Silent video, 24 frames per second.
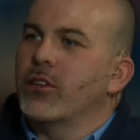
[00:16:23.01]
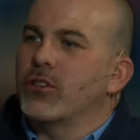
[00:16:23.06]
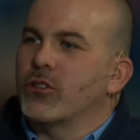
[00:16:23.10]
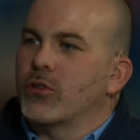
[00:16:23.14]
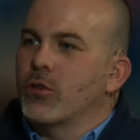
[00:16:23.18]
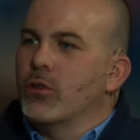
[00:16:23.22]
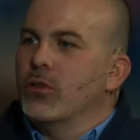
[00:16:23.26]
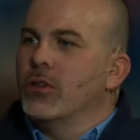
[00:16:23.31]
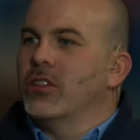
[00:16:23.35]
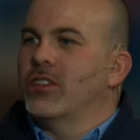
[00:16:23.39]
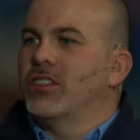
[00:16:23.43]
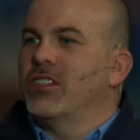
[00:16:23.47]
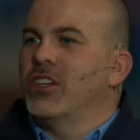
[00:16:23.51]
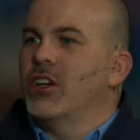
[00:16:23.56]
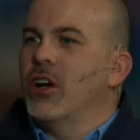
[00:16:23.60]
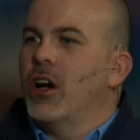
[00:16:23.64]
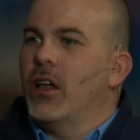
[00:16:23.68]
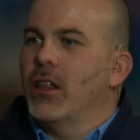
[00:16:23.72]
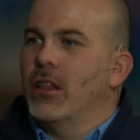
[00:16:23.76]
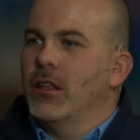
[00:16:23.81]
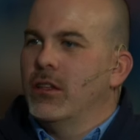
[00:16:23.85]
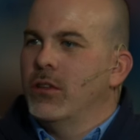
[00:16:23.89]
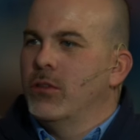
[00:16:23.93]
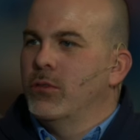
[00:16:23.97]
it's cool to see
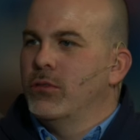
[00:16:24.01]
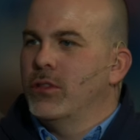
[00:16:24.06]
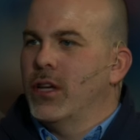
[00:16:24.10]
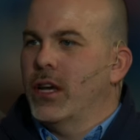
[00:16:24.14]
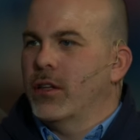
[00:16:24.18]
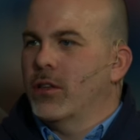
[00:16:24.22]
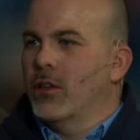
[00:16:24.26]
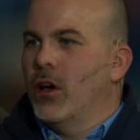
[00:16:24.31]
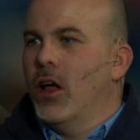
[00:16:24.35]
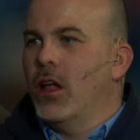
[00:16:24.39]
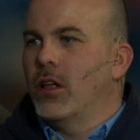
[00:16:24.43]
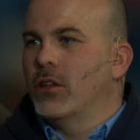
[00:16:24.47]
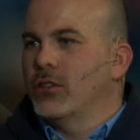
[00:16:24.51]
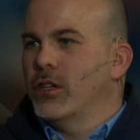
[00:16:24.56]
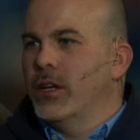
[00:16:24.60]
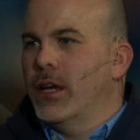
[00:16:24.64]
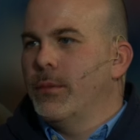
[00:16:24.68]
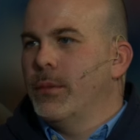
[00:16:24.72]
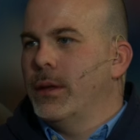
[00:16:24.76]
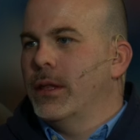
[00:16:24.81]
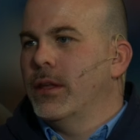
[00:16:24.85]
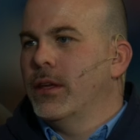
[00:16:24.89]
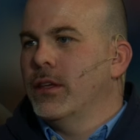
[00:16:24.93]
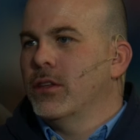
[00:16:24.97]
all the new technology.
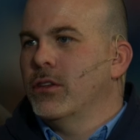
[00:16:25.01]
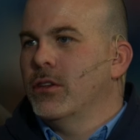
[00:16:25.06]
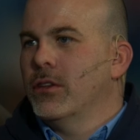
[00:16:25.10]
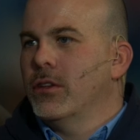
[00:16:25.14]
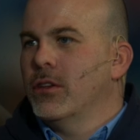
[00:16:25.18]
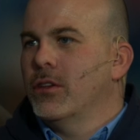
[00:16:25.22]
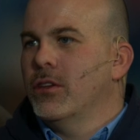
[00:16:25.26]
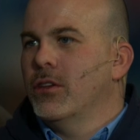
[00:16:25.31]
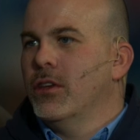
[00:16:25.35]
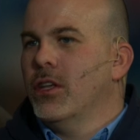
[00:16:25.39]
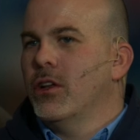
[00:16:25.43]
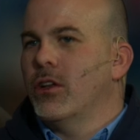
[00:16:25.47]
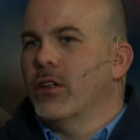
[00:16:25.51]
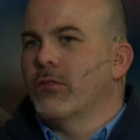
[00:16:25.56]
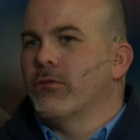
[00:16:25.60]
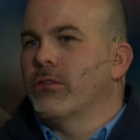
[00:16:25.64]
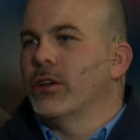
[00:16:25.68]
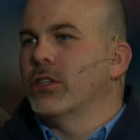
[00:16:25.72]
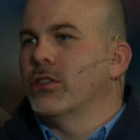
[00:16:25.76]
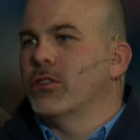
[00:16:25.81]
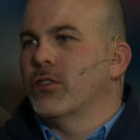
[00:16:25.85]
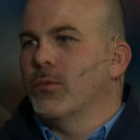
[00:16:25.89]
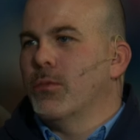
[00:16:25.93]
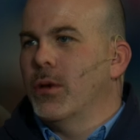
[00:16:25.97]
I mean, the, the, you can only
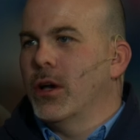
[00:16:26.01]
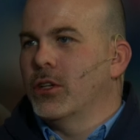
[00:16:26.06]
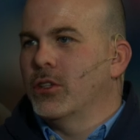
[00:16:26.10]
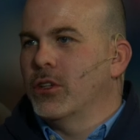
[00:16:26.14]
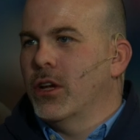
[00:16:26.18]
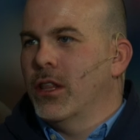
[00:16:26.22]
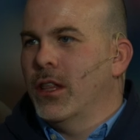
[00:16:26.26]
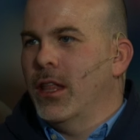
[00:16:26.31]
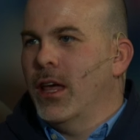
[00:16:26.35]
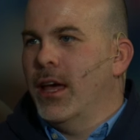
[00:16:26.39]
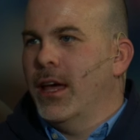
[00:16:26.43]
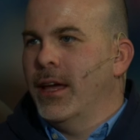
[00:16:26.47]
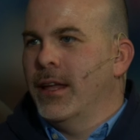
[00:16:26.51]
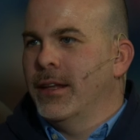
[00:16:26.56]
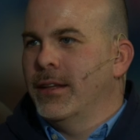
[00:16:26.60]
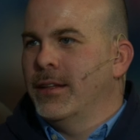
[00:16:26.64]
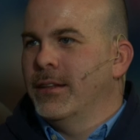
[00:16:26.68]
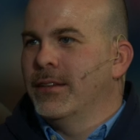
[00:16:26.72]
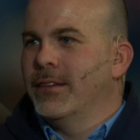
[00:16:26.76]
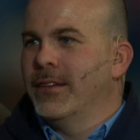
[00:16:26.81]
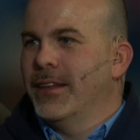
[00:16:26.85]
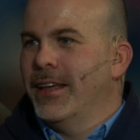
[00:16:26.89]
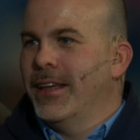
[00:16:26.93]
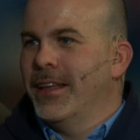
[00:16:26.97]
read so much online,
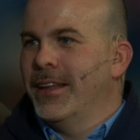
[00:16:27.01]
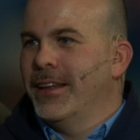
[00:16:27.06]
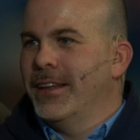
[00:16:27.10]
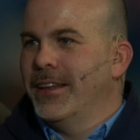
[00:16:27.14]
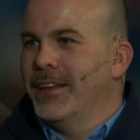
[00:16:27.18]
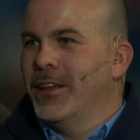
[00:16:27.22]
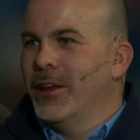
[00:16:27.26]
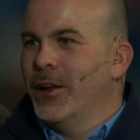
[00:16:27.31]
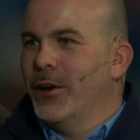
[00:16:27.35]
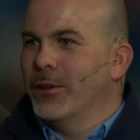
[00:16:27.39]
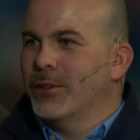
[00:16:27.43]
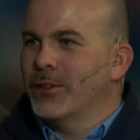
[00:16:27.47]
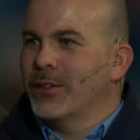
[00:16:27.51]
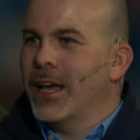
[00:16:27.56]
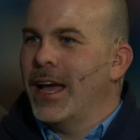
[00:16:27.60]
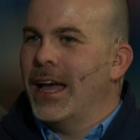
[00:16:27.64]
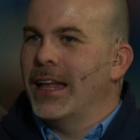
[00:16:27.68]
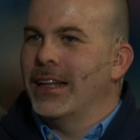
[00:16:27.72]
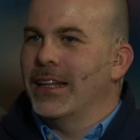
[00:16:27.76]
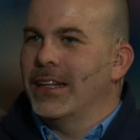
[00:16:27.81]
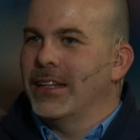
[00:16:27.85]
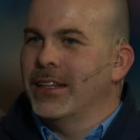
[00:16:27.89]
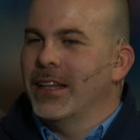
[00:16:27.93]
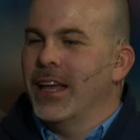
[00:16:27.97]
and, and you know it's
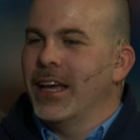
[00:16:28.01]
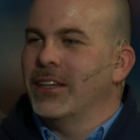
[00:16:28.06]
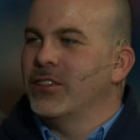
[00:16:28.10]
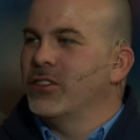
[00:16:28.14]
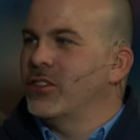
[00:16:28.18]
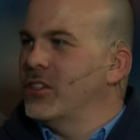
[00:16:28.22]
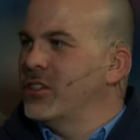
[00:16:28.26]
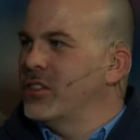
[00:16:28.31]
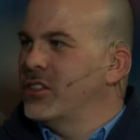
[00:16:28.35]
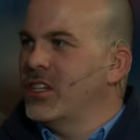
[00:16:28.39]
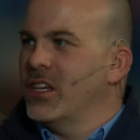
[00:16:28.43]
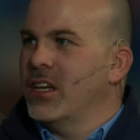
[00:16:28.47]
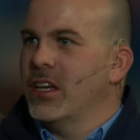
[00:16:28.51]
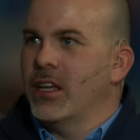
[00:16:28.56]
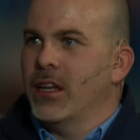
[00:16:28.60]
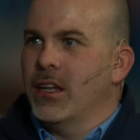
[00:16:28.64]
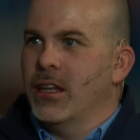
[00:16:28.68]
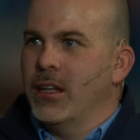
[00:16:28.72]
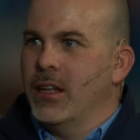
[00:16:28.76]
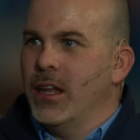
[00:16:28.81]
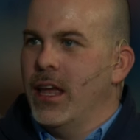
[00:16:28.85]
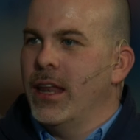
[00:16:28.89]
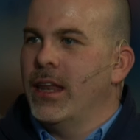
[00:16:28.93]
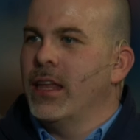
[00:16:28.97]
kind of nice to see it.
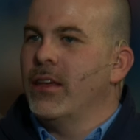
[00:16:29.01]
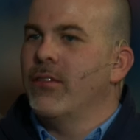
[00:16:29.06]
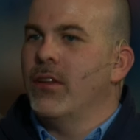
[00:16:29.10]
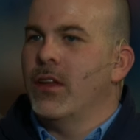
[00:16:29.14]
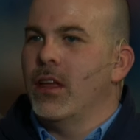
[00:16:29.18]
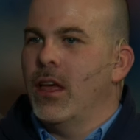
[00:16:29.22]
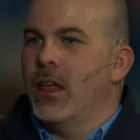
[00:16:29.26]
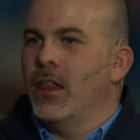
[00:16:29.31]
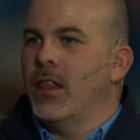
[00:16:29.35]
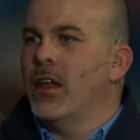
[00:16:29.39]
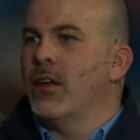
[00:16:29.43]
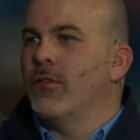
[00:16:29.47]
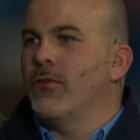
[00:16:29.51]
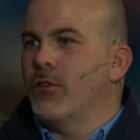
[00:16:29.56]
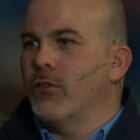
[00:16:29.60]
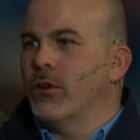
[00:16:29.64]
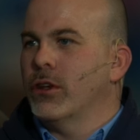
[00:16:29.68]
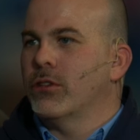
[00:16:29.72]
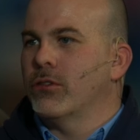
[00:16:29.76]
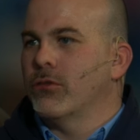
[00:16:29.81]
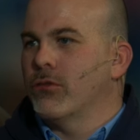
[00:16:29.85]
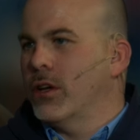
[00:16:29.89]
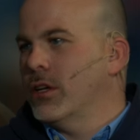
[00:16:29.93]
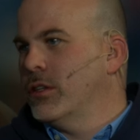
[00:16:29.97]
And, and even and then if you're
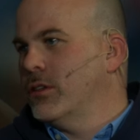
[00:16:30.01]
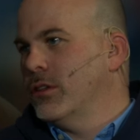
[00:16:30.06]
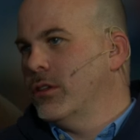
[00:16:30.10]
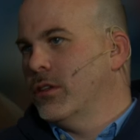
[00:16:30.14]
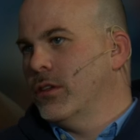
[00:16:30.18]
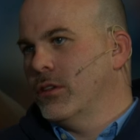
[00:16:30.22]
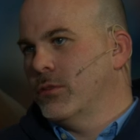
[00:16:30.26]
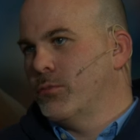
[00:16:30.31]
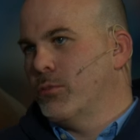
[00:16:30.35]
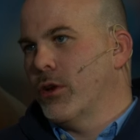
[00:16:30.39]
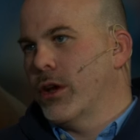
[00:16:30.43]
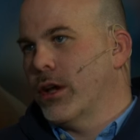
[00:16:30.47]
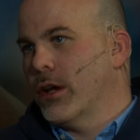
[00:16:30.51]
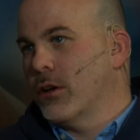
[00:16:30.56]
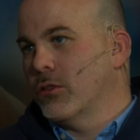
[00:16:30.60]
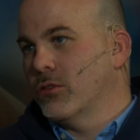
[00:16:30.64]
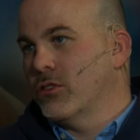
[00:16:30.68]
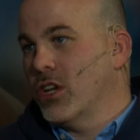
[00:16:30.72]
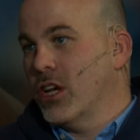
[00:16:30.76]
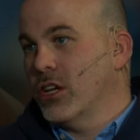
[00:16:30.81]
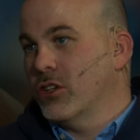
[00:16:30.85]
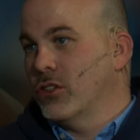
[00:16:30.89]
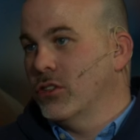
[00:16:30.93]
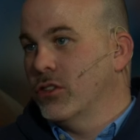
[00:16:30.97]
interested, there's breakout
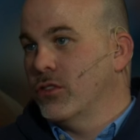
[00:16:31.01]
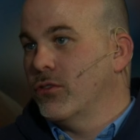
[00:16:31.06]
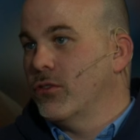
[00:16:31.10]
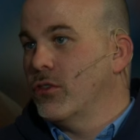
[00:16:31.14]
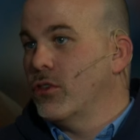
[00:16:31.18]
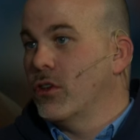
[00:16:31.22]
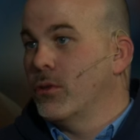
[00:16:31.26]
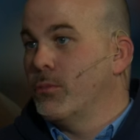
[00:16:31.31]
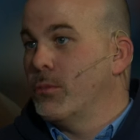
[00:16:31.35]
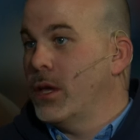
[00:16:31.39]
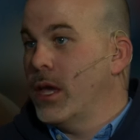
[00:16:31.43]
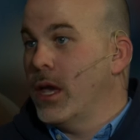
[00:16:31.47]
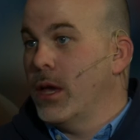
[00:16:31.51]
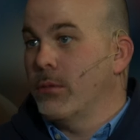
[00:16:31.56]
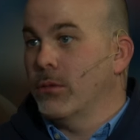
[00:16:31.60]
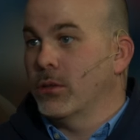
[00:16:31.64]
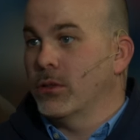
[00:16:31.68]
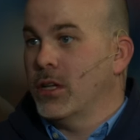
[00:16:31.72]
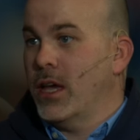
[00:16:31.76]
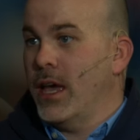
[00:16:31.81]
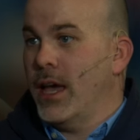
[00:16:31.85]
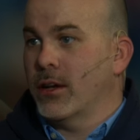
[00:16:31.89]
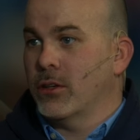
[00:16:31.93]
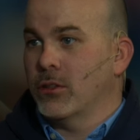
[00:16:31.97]
sessions for you to be able
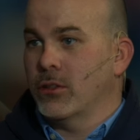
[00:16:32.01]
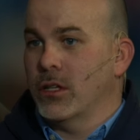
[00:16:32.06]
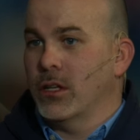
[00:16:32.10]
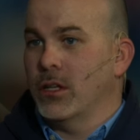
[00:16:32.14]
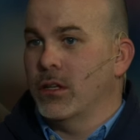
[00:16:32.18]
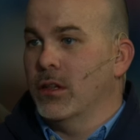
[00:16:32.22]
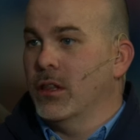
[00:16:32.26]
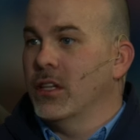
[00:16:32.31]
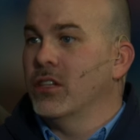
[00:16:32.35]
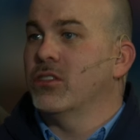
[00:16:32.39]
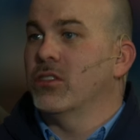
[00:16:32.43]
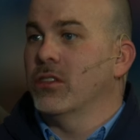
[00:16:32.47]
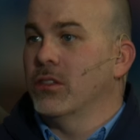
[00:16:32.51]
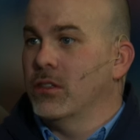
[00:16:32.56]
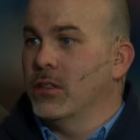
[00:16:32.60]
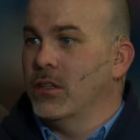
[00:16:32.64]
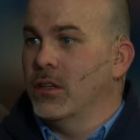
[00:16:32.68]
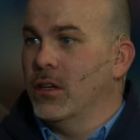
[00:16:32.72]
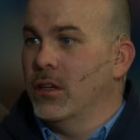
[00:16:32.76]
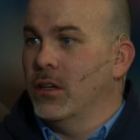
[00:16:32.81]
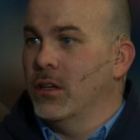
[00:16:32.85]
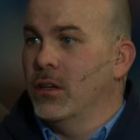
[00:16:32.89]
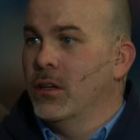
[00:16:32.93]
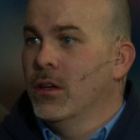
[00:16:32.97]
to actually listen
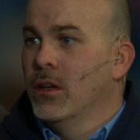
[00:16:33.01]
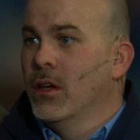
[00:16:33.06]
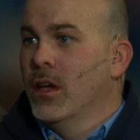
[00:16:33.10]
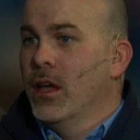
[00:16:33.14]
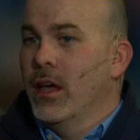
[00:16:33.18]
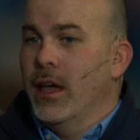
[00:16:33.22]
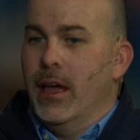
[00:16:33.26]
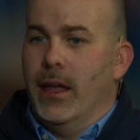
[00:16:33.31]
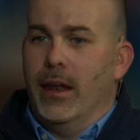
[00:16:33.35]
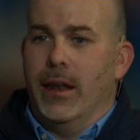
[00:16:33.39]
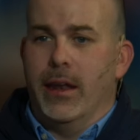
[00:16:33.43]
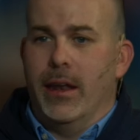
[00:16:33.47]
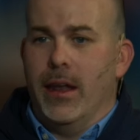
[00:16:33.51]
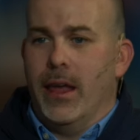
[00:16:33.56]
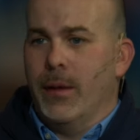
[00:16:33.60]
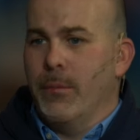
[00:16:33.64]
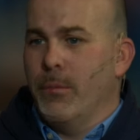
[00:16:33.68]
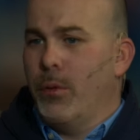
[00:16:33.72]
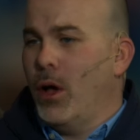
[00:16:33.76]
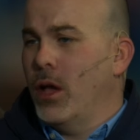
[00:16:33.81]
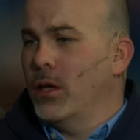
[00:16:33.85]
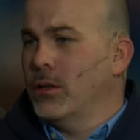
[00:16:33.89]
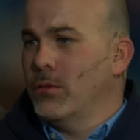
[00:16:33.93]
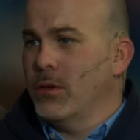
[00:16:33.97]
to and, and
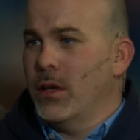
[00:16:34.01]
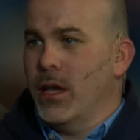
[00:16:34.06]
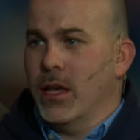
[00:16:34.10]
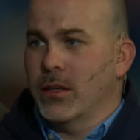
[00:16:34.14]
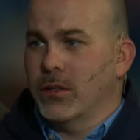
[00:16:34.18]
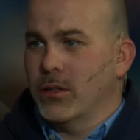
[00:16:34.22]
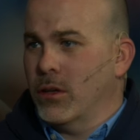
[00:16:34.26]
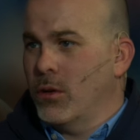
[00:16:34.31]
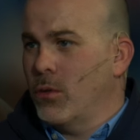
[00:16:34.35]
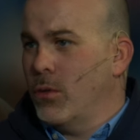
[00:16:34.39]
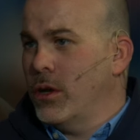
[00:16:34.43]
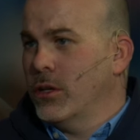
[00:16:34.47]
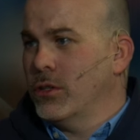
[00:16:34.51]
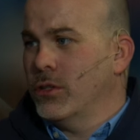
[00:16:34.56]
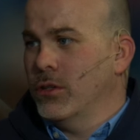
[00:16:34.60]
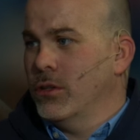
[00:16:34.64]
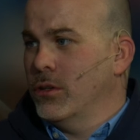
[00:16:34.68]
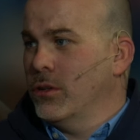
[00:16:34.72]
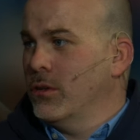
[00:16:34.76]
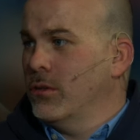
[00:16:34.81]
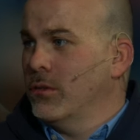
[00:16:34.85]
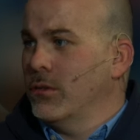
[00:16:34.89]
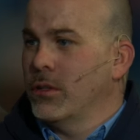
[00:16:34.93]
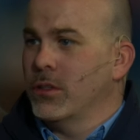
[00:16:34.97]
possibly ask a question,
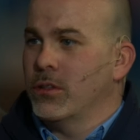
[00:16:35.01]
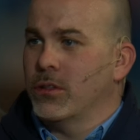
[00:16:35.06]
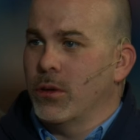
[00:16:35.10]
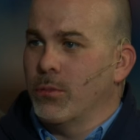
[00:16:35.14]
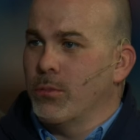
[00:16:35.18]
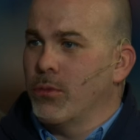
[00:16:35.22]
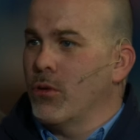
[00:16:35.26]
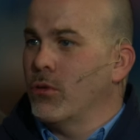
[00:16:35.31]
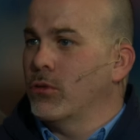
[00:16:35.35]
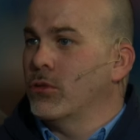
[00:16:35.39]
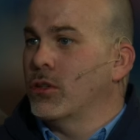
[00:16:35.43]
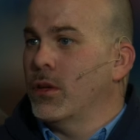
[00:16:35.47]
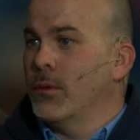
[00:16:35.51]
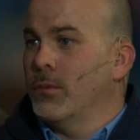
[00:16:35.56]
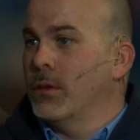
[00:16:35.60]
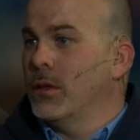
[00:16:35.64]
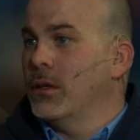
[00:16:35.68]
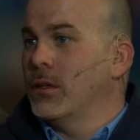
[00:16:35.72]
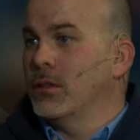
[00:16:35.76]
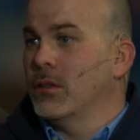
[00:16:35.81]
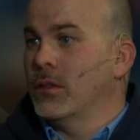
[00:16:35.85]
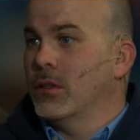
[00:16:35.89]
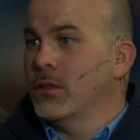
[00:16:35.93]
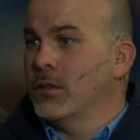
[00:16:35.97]
or at least approach some of
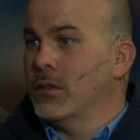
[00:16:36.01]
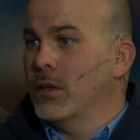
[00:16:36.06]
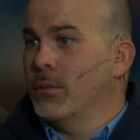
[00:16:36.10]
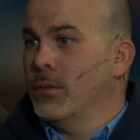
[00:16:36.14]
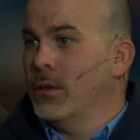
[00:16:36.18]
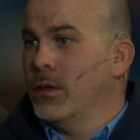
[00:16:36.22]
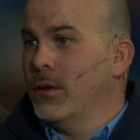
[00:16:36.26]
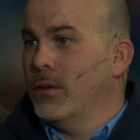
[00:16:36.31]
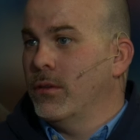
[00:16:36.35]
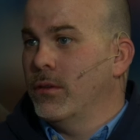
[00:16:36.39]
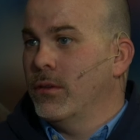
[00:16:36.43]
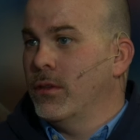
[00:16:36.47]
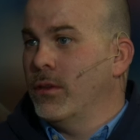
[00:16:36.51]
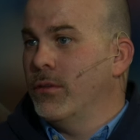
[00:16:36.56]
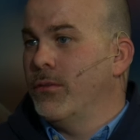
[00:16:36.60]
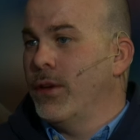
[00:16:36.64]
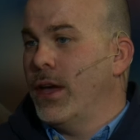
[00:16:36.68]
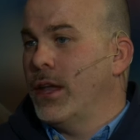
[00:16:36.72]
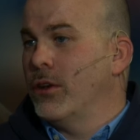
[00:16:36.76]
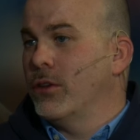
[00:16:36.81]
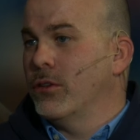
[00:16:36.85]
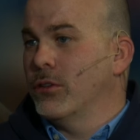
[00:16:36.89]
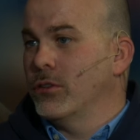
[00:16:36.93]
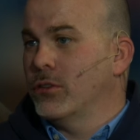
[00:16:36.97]
the some of the, the
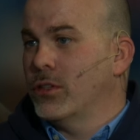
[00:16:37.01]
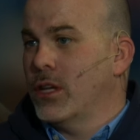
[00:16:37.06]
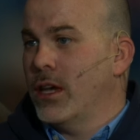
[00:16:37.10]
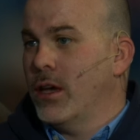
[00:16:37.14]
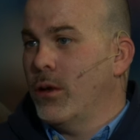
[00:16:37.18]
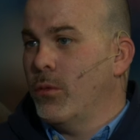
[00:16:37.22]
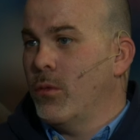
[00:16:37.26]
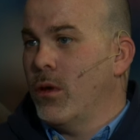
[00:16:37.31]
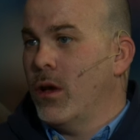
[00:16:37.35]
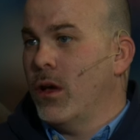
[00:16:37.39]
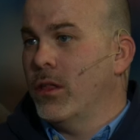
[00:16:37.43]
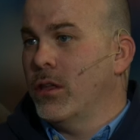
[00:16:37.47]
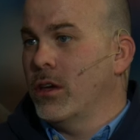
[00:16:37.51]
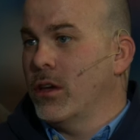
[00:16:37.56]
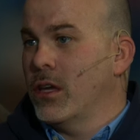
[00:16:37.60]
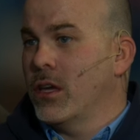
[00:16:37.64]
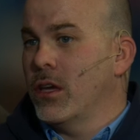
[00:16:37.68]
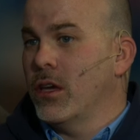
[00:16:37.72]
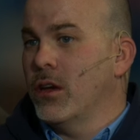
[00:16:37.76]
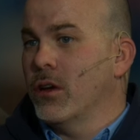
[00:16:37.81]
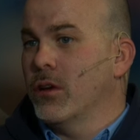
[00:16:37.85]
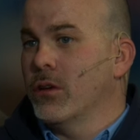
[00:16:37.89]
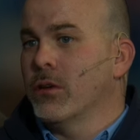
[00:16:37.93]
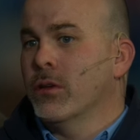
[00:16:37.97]
vendors that while they're
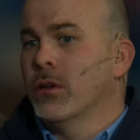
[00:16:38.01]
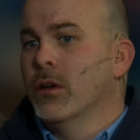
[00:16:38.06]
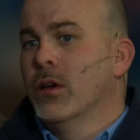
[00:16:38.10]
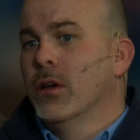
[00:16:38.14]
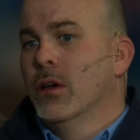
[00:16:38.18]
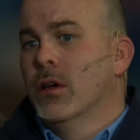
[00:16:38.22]
here.